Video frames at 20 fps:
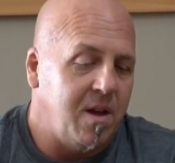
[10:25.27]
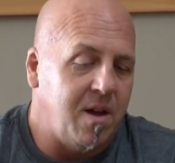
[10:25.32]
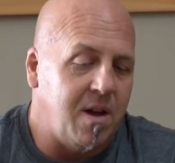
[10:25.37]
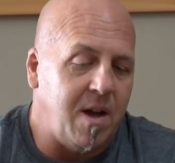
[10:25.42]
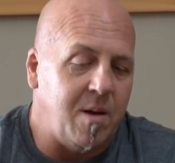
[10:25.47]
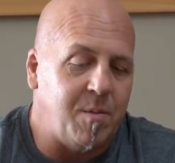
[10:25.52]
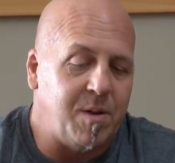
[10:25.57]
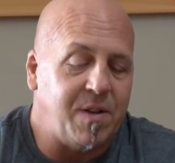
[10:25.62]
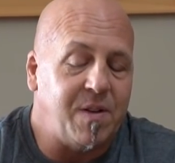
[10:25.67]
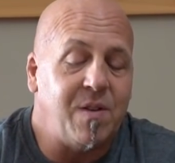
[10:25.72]

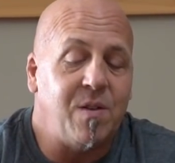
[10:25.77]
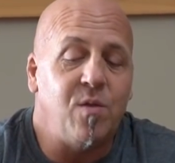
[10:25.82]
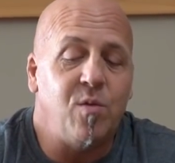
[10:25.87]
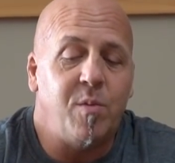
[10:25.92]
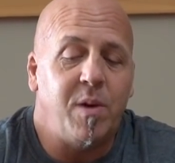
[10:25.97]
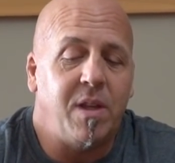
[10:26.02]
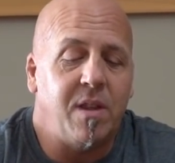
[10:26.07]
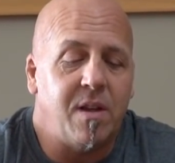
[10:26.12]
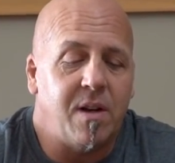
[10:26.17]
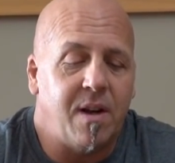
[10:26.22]
I'm
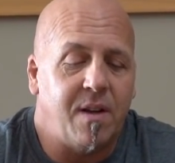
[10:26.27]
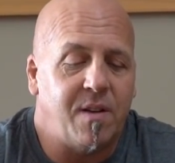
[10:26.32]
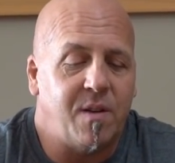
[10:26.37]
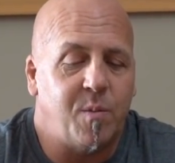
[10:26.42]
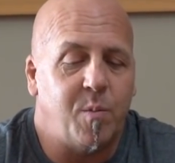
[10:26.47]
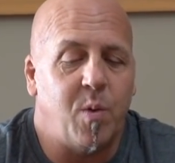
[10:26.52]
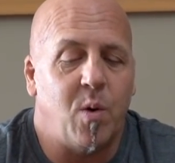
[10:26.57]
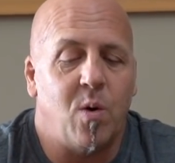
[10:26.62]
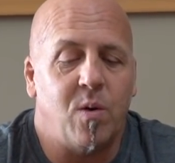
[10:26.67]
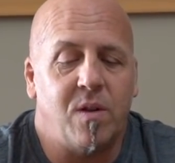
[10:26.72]
assuming that I
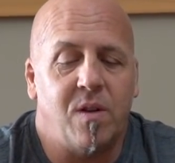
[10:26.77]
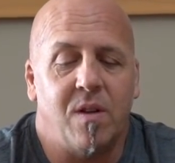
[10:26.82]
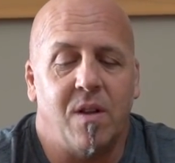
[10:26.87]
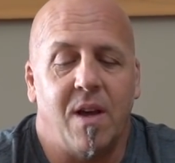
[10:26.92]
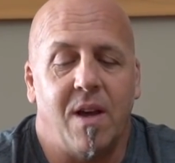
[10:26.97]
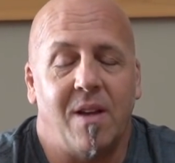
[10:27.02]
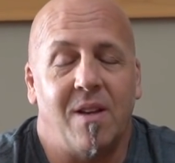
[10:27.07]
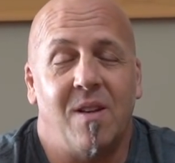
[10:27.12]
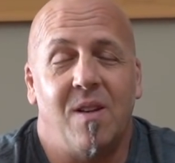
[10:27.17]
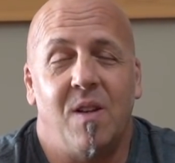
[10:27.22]
spoke to
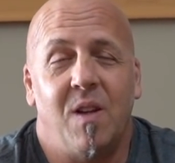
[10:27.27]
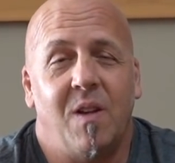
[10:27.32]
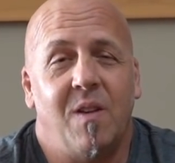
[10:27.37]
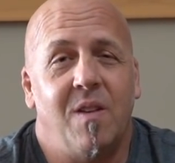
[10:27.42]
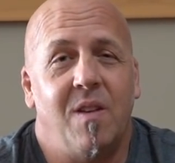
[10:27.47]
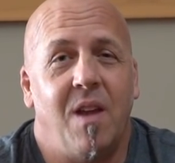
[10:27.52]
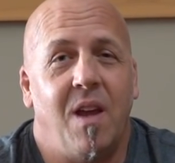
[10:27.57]
like 6